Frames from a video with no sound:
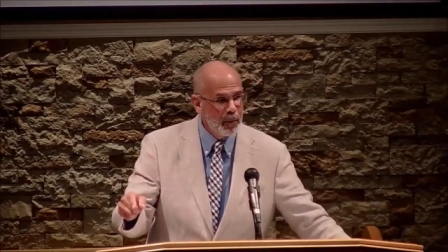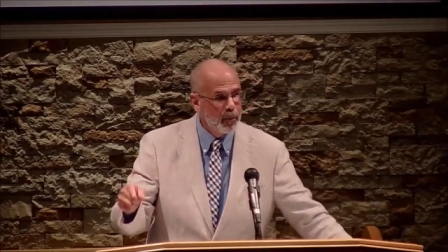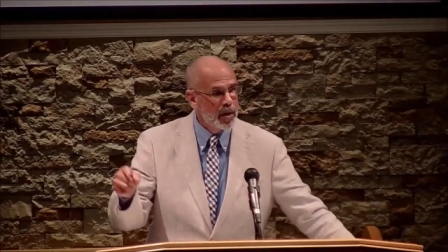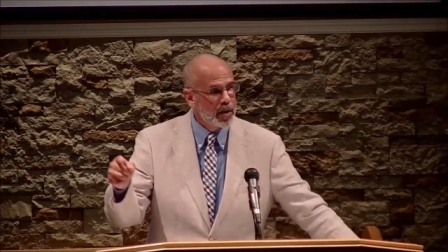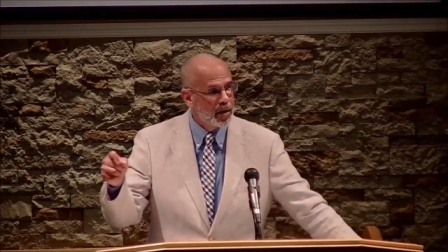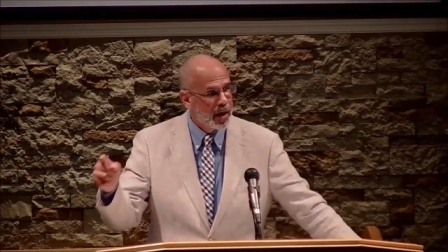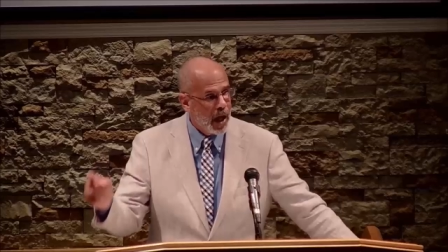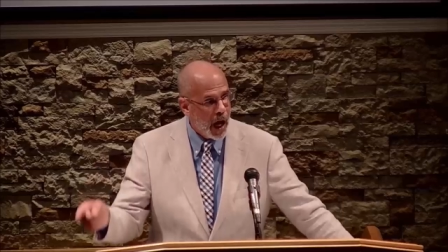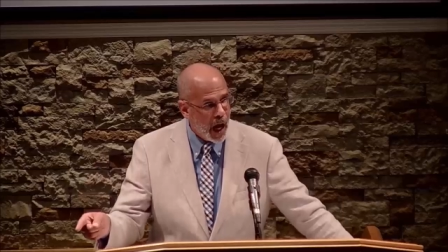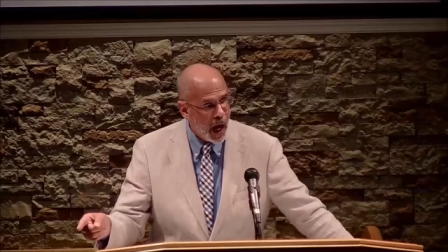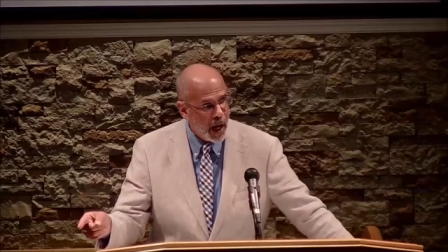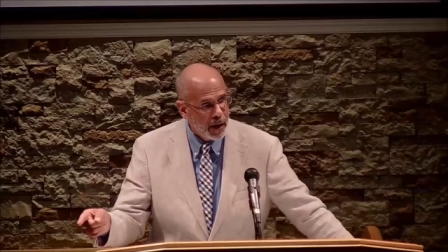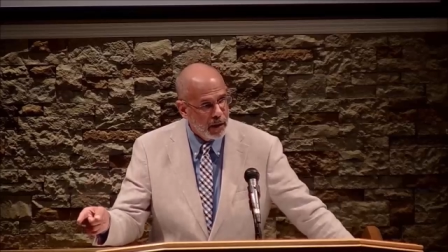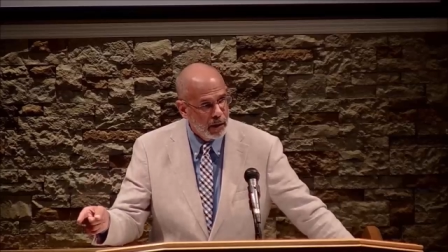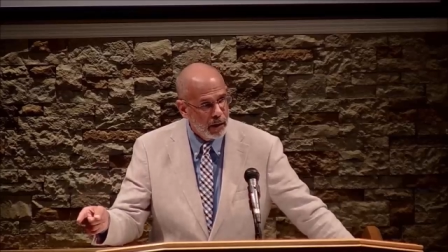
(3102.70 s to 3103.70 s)
with
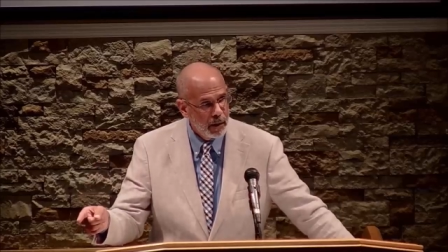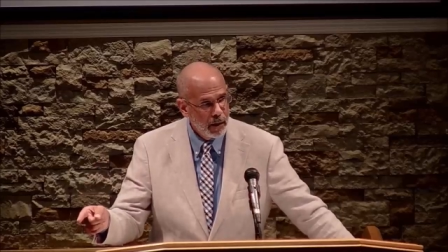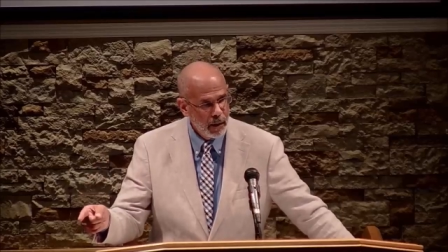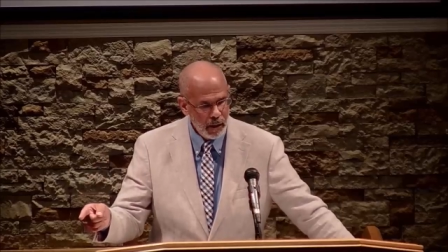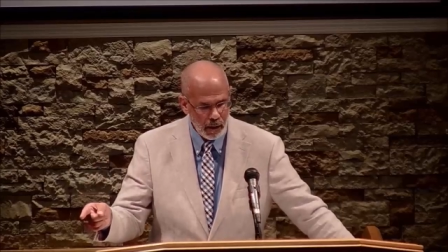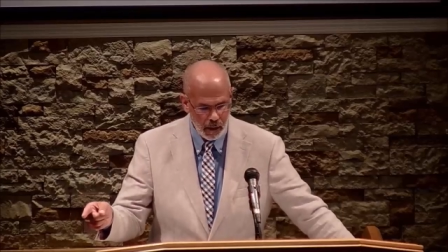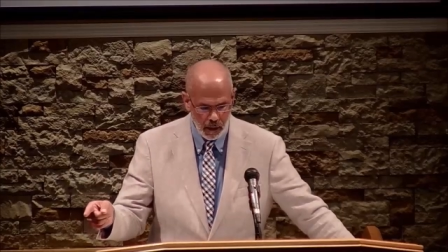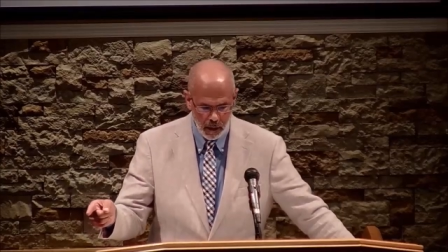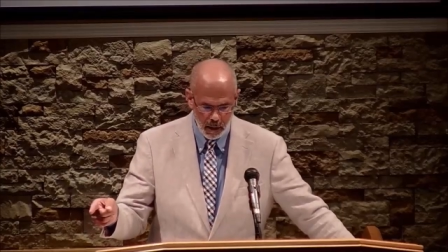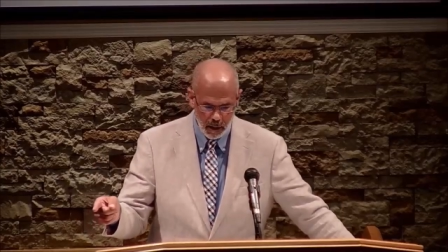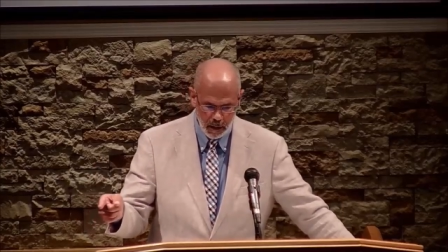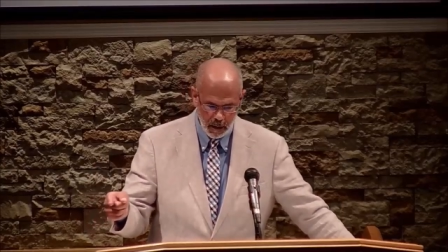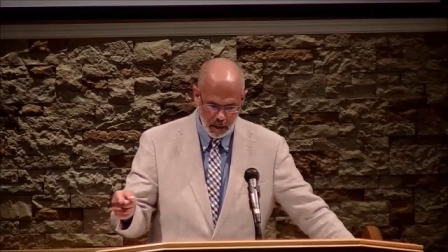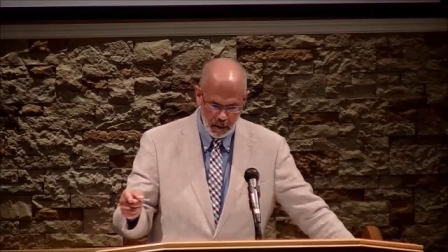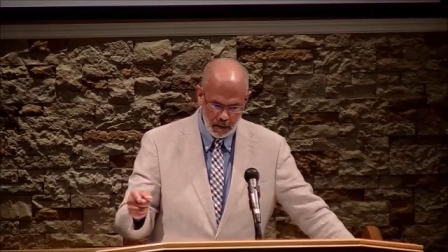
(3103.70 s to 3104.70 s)
God,
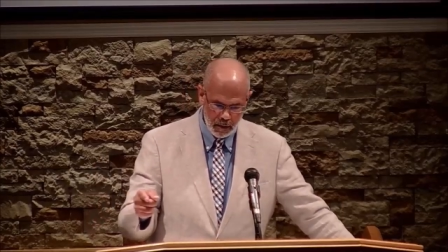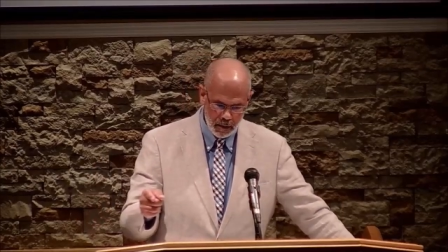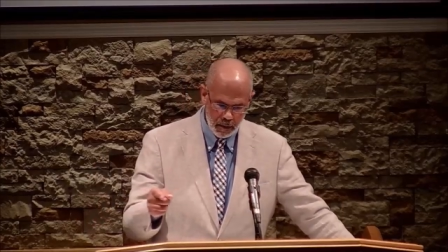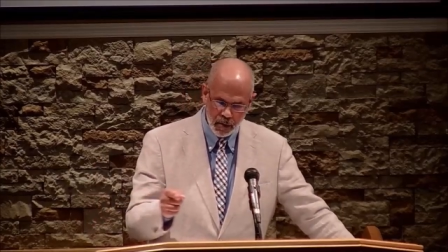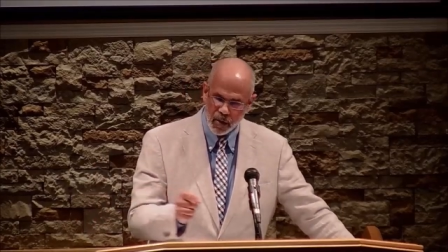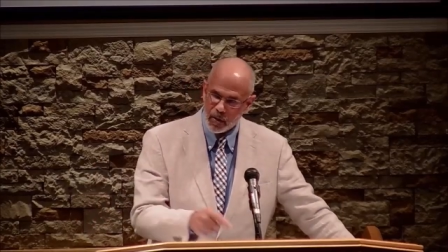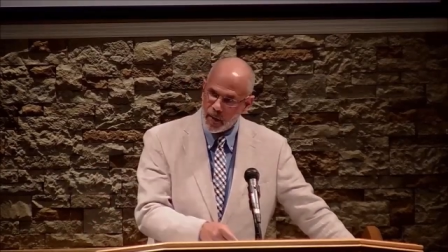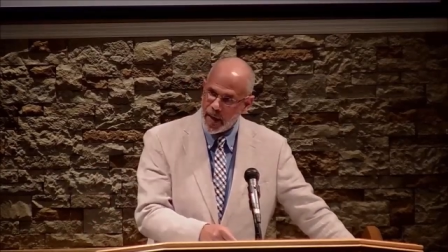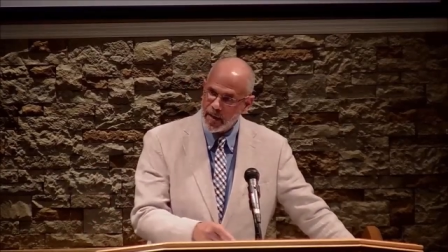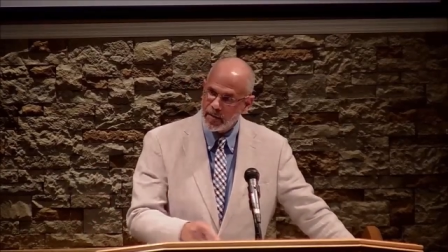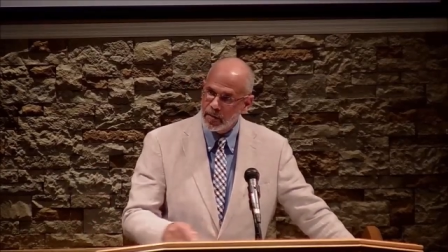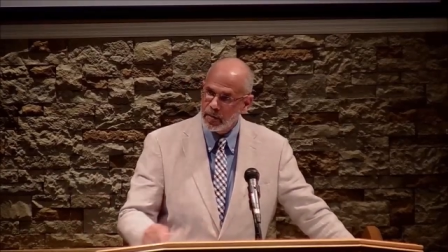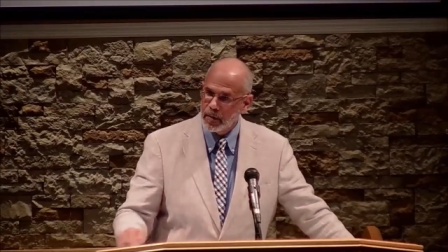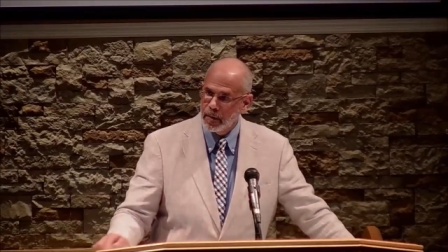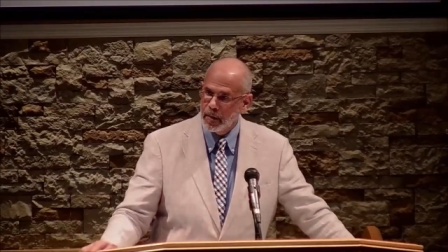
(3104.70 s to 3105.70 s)
who's
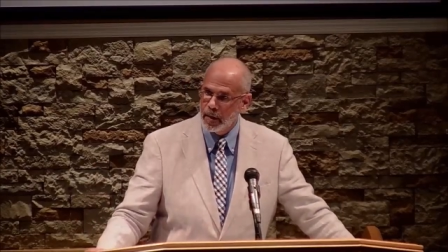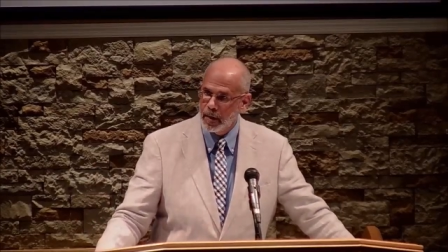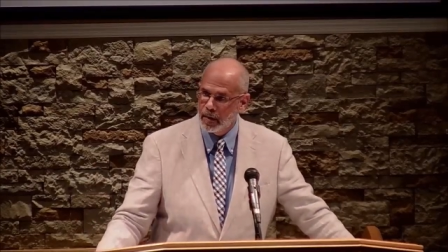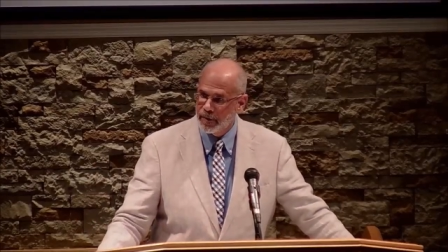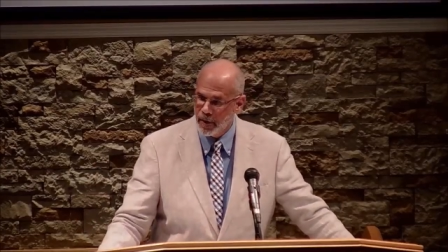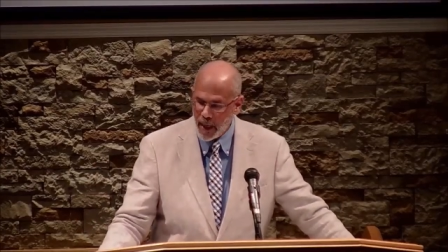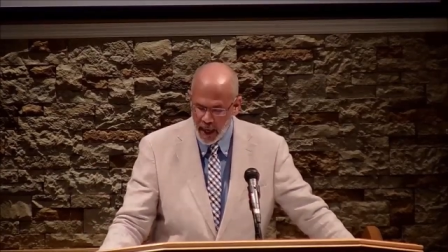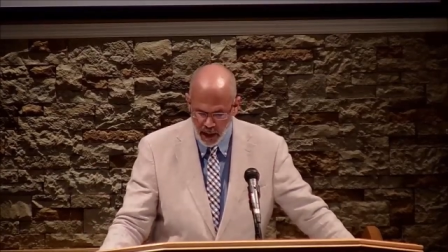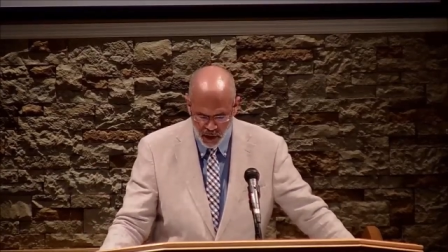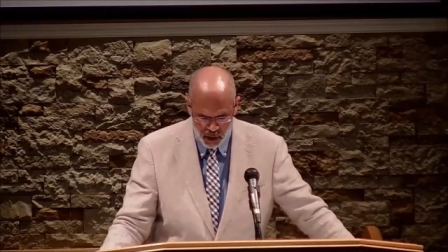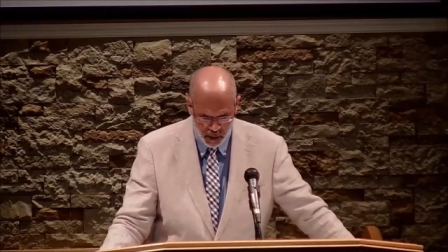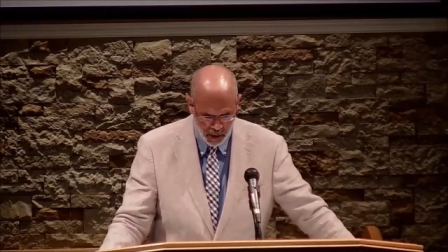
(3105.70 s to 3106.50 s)
Christ in the flesh.